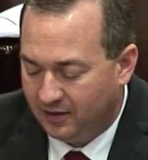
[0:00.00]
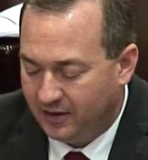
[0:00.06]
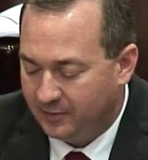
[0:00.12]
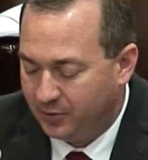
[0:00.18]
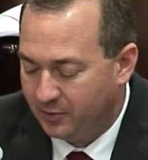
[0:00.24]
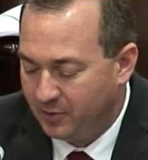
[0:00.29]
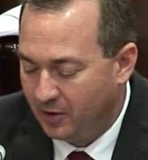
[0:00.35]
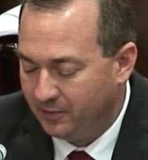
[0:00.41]

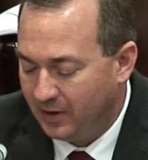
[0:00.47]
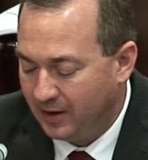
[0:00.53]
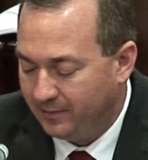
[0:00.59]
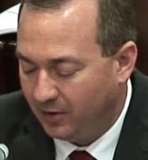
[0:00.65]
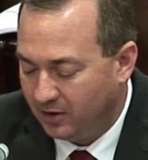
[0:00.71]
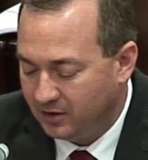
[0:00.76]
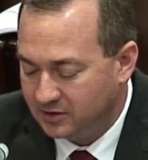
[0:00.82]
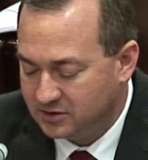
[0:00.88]
They promote
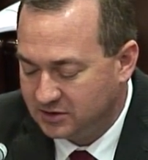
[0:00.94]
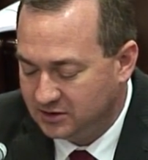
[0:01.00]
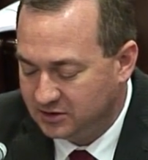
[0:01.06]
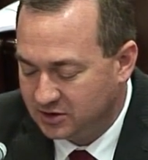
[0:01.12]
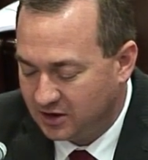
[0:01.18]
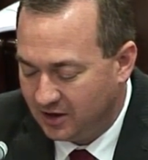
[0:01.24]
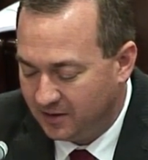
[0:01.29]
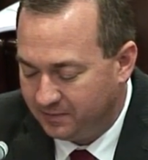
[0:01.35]

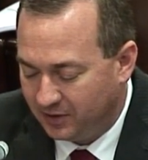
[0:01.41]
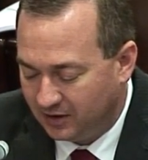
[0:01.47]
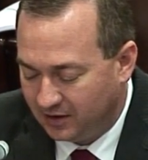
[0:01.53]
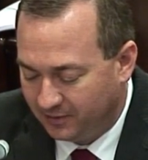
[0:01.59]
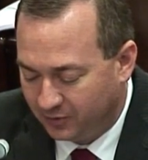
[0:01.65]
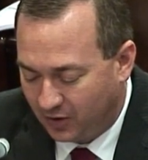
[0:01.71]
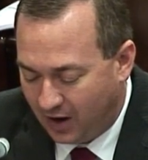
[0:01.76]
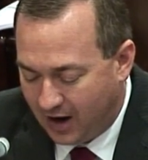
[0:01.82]
bipartisanship
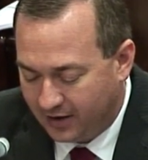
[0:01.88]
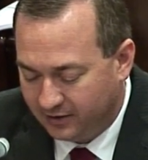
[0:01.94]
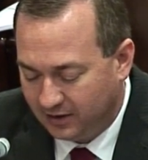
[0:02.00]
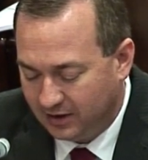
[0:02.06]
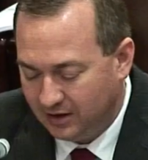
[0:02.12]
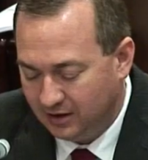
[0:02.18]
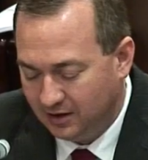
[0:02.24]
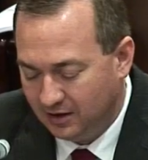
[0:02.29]
and
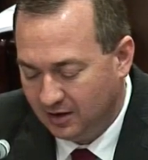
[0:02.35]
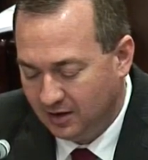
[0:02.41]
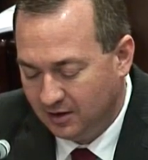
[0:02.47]
camaraderie,